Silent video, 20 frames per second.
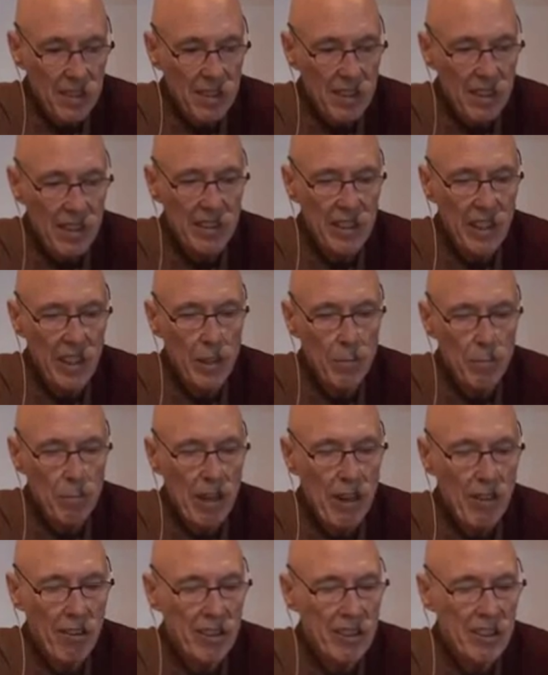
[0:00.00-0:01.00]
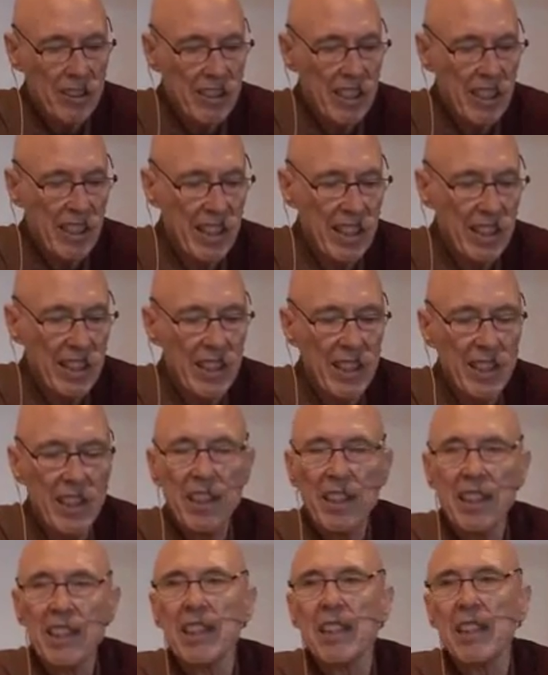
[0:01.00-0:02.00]
And then the parents say,
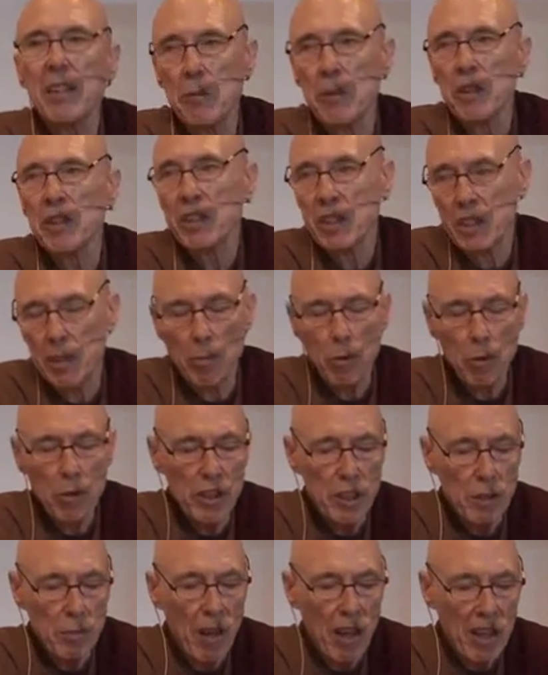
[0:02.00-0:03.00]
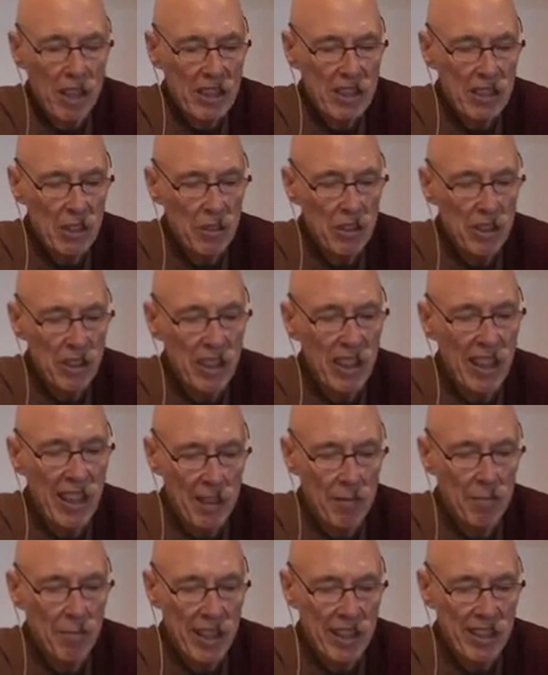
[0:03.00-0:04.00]
it was the Buddhist monks who did
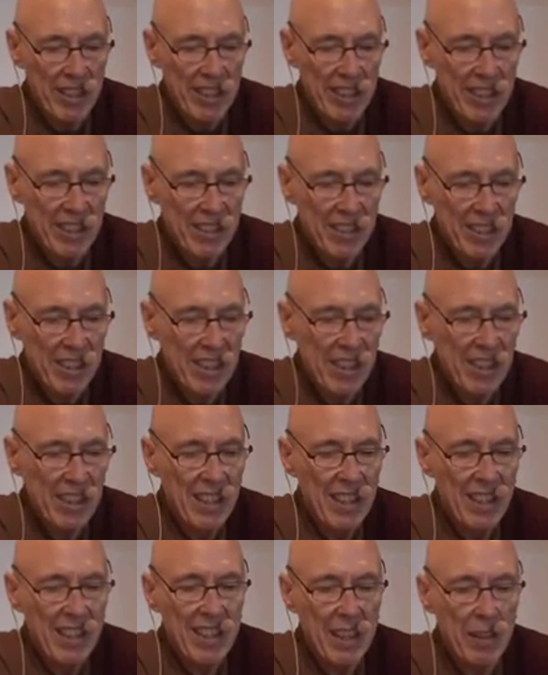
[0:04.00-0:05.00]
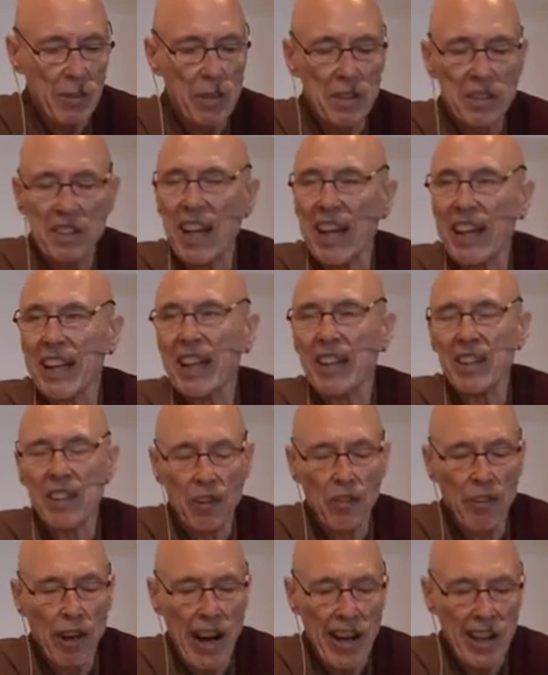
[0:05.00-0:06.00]
that, my dear. They were taking the
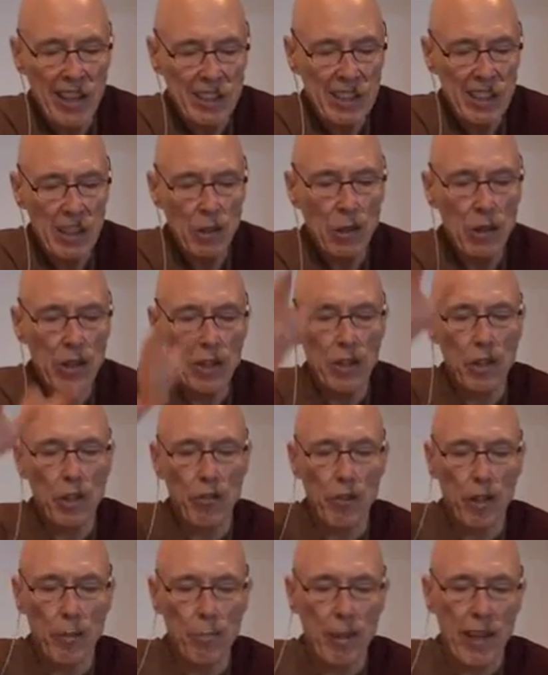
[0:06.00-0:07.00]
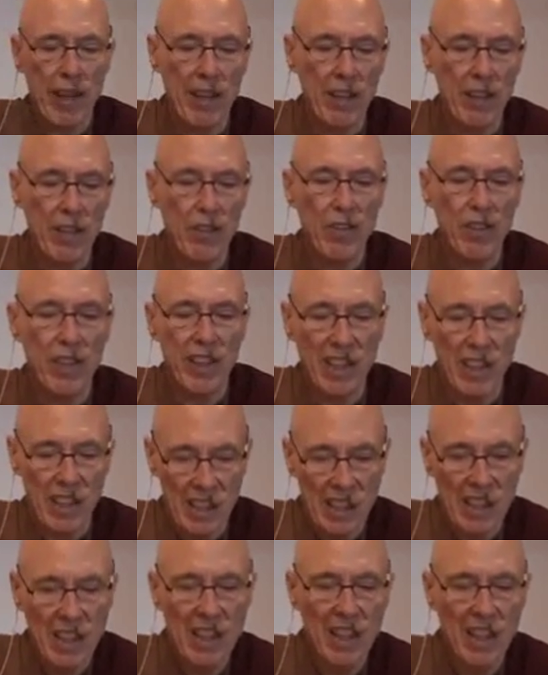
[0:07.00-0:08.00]
grass in order to repair the
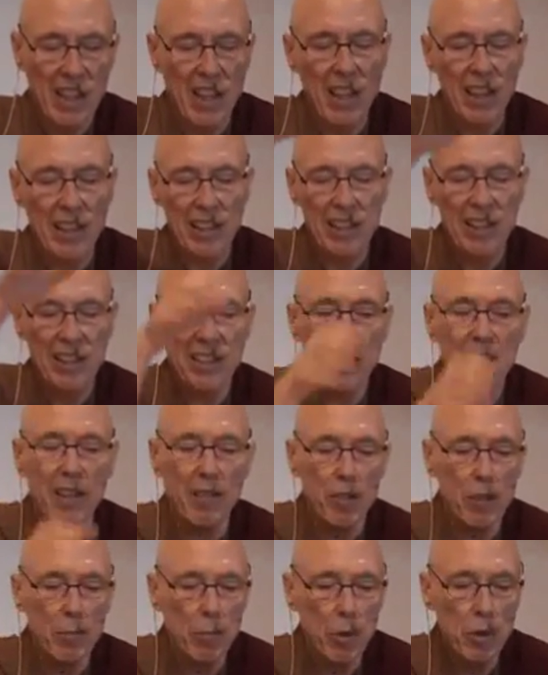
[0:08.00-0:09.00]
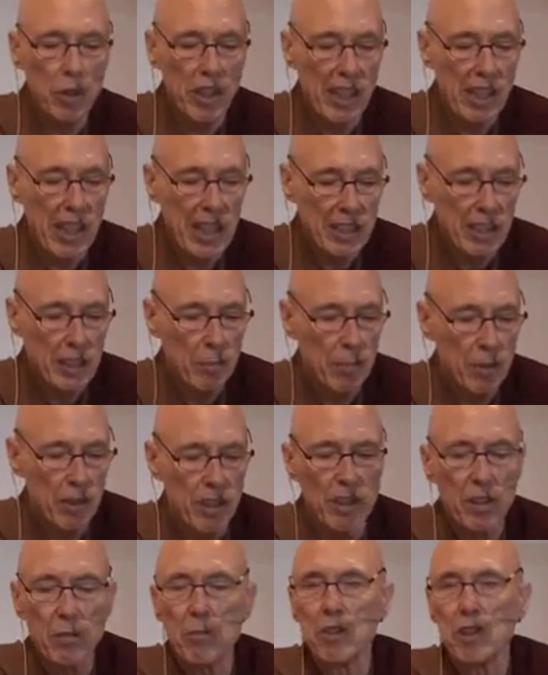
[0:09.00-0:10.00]
hut of the Buddha
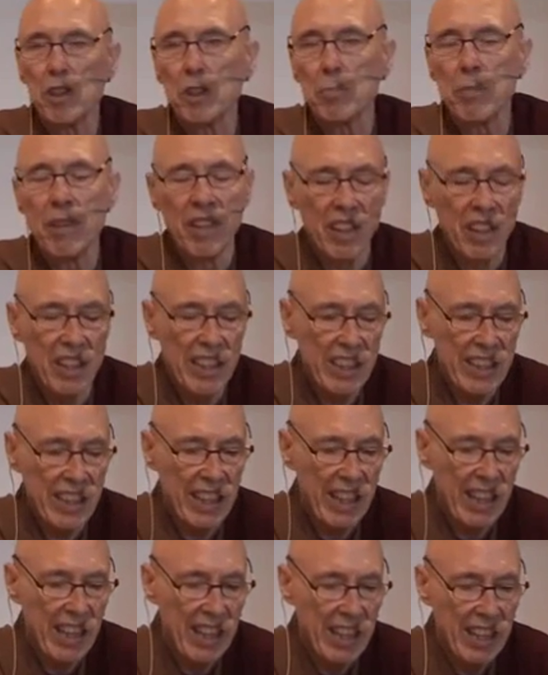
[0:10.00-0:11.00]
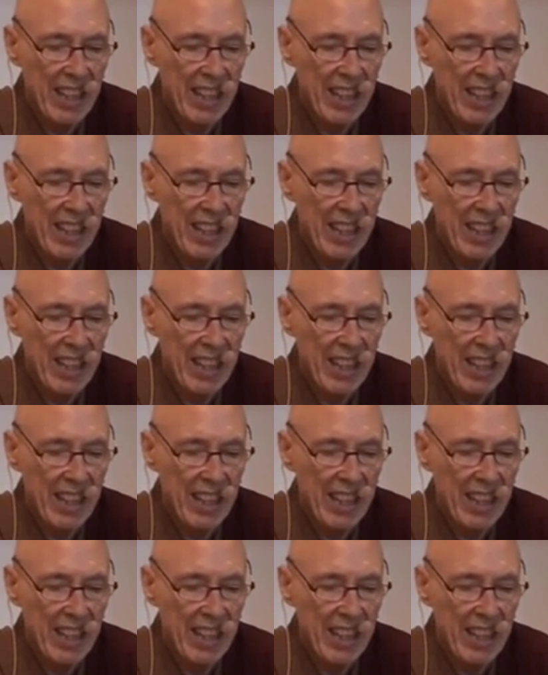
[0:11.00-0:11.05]
Kassapa, which has been leaking.